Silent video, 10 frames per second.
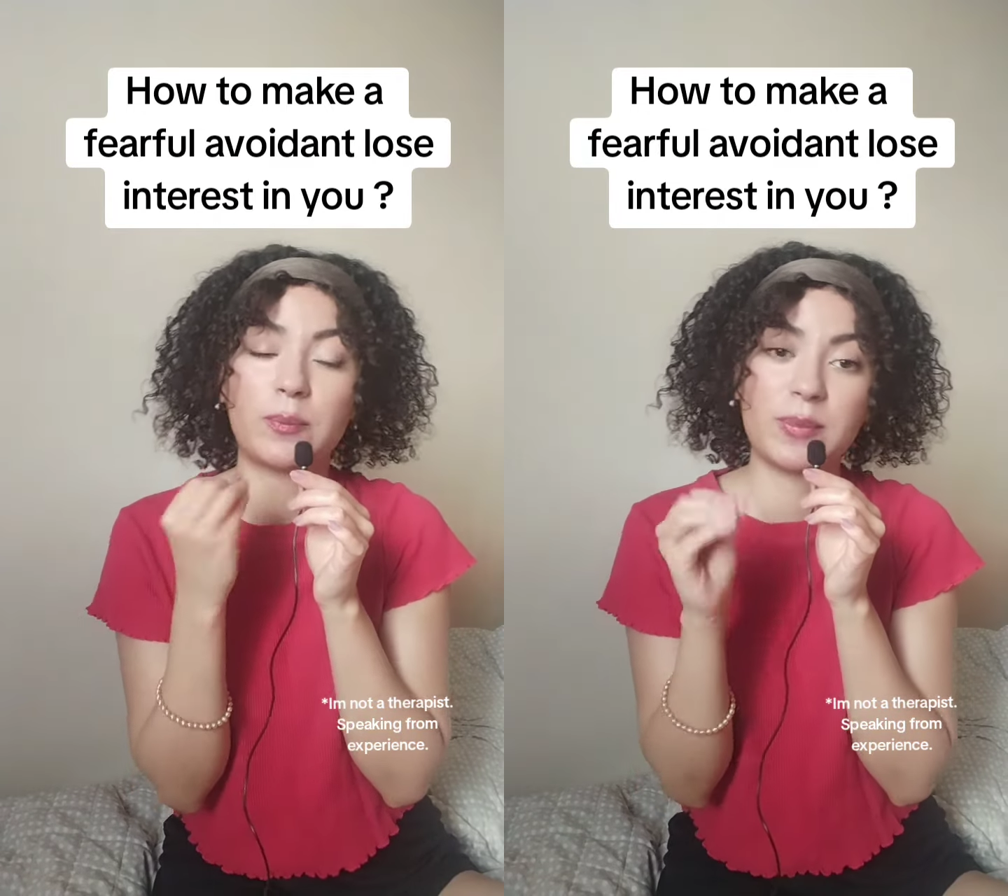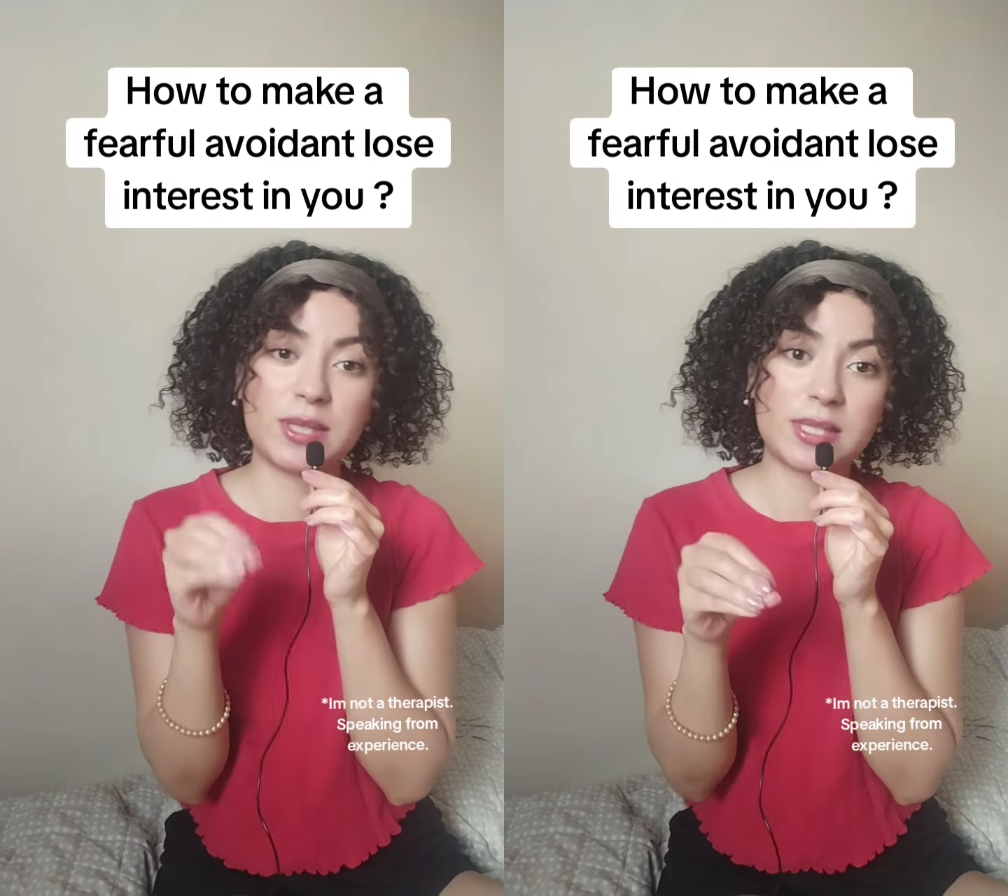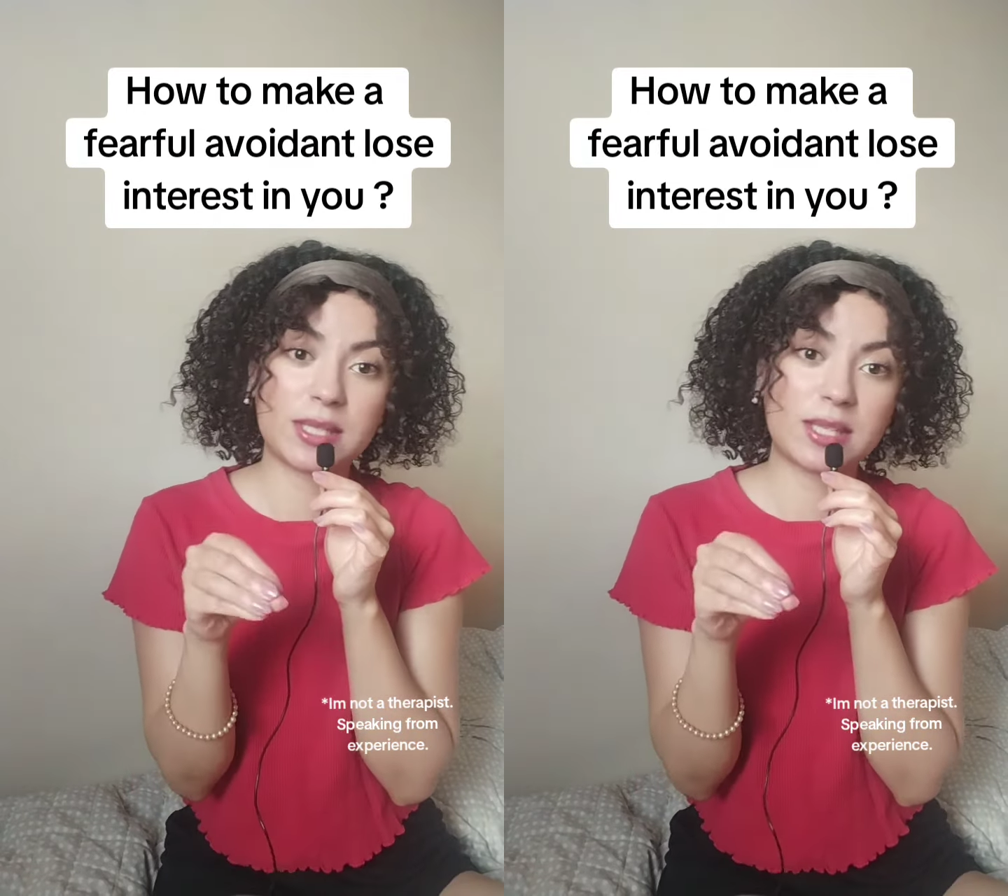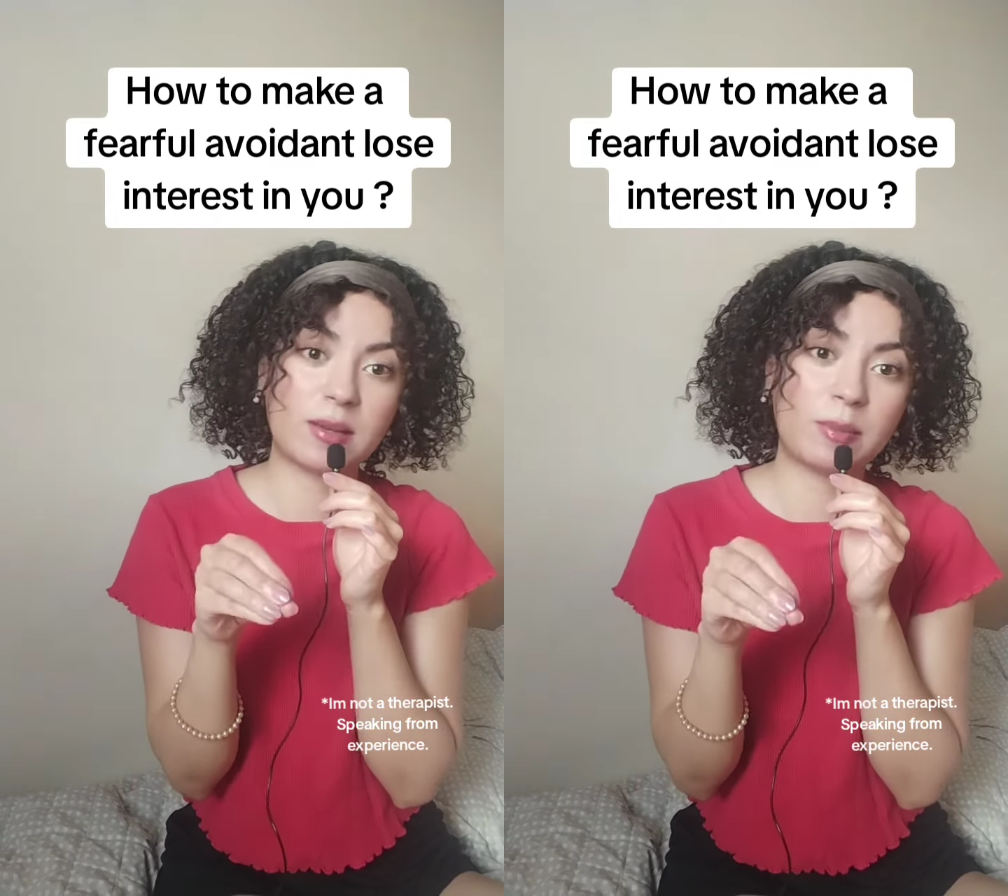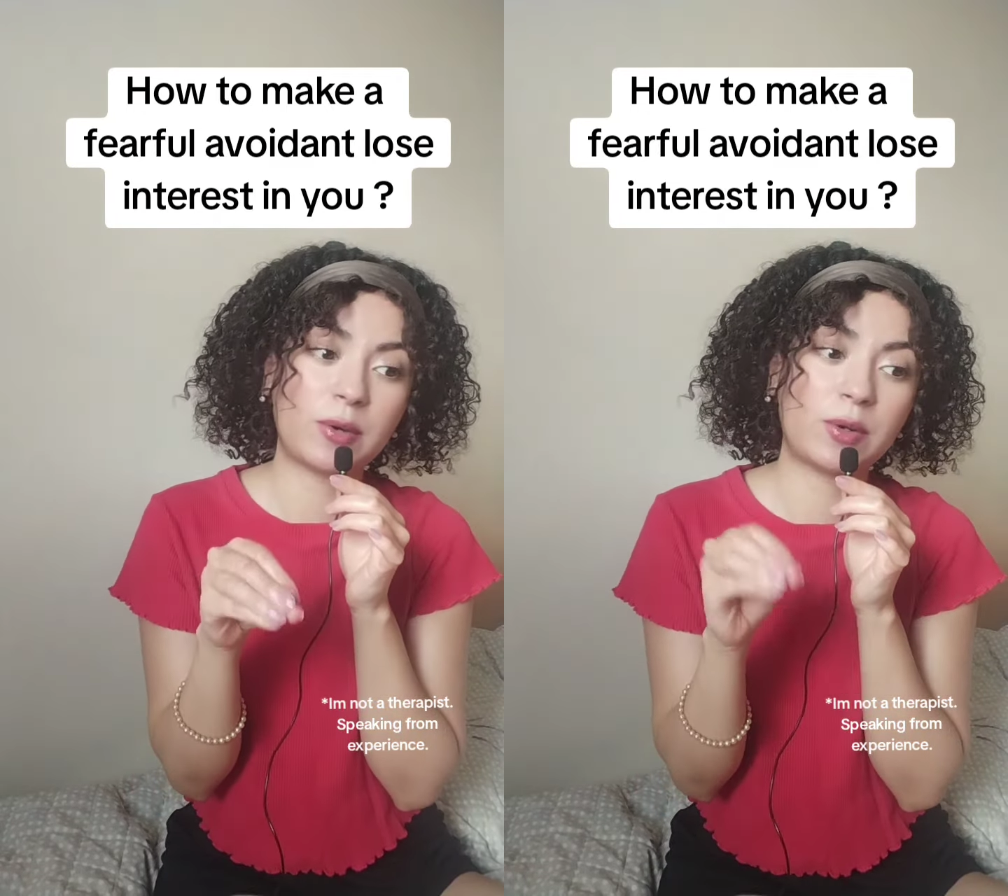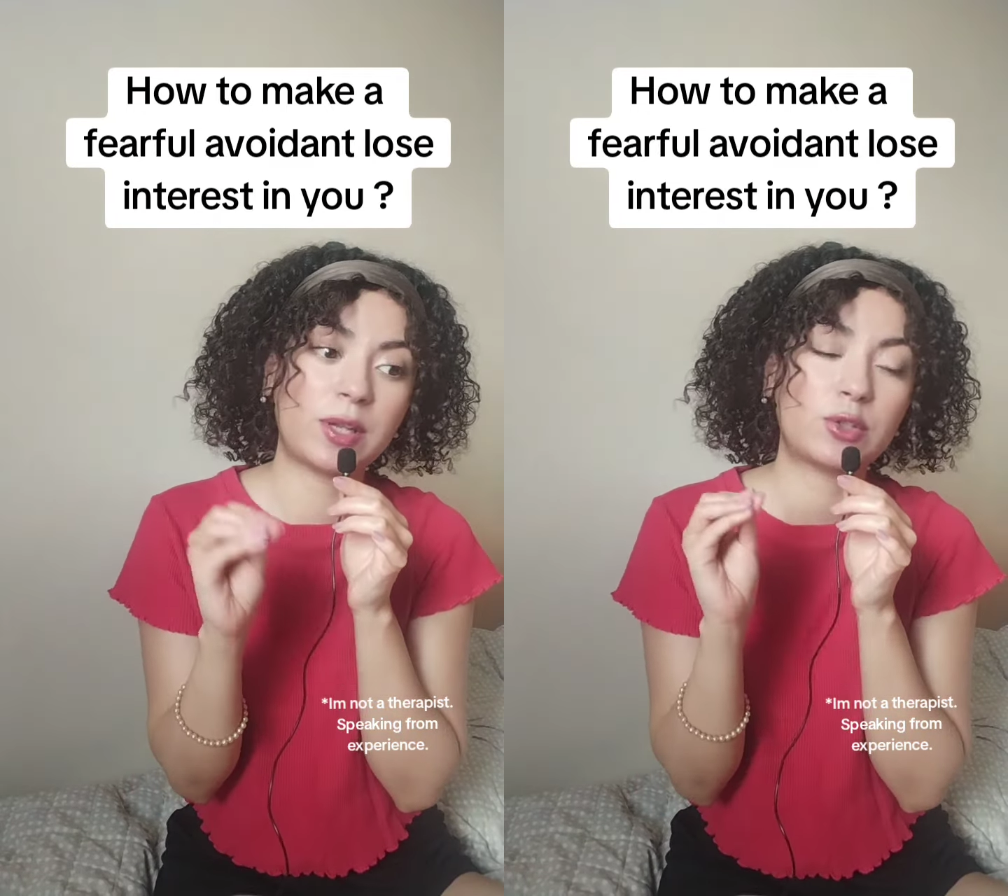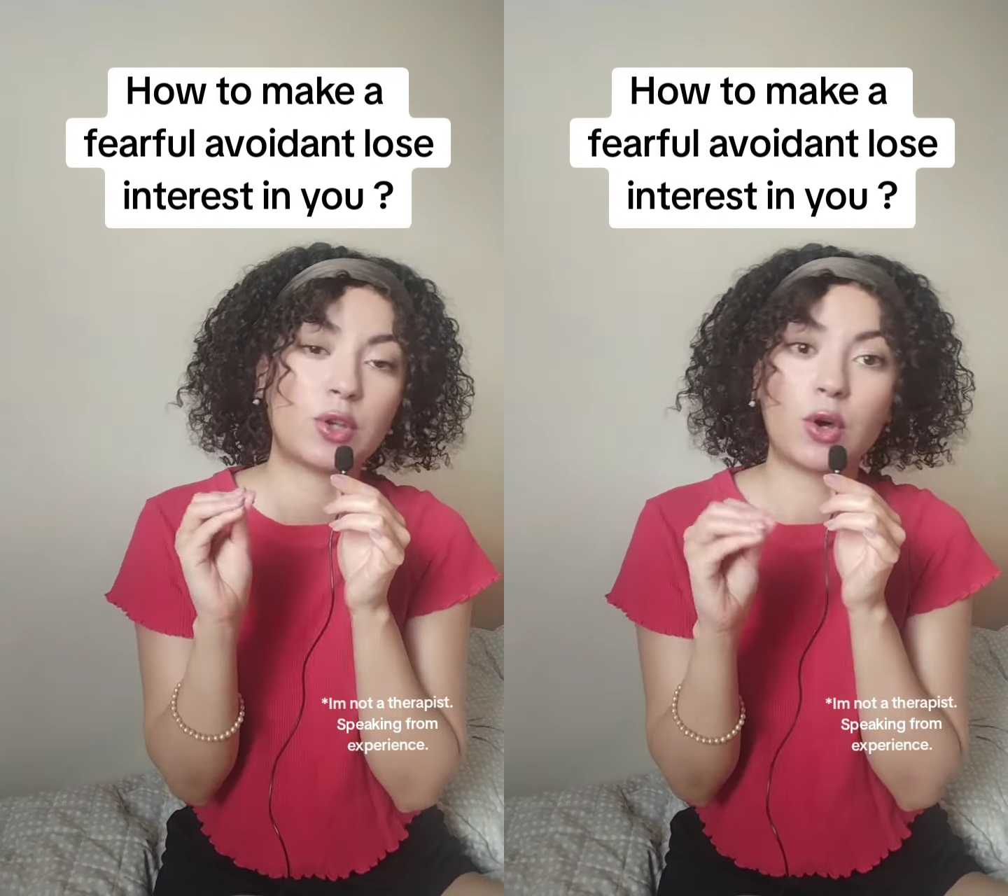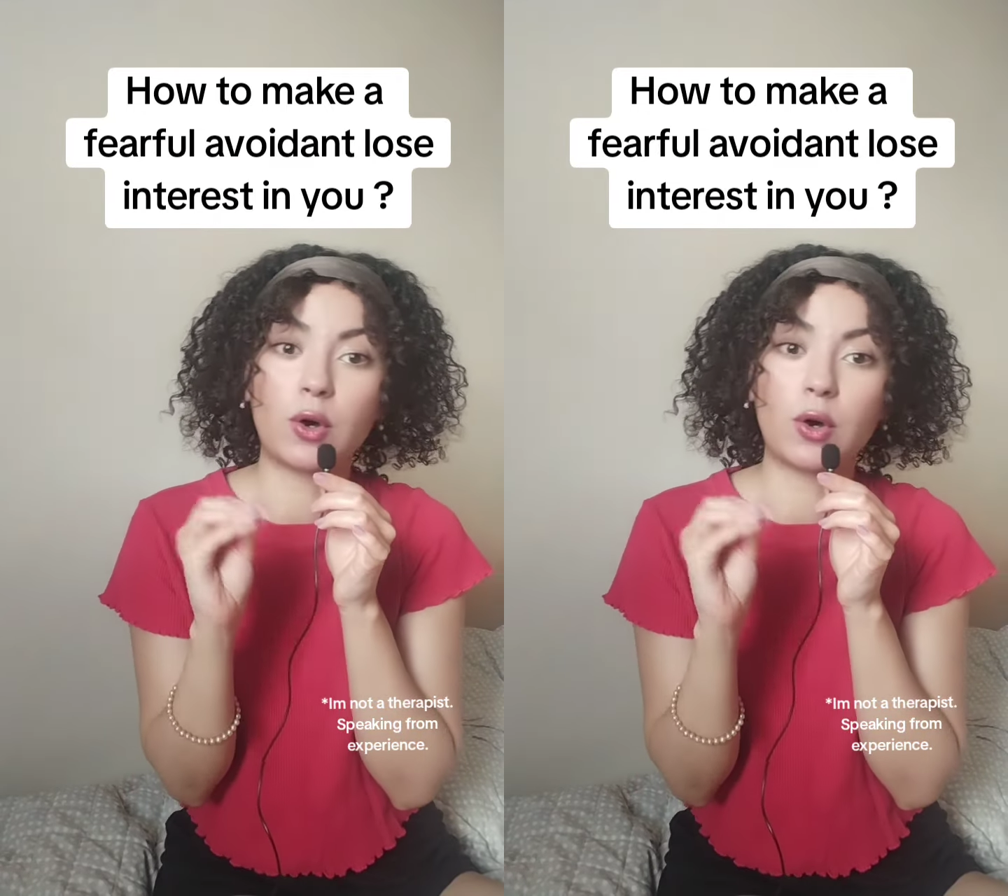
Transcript: be sneaky about it,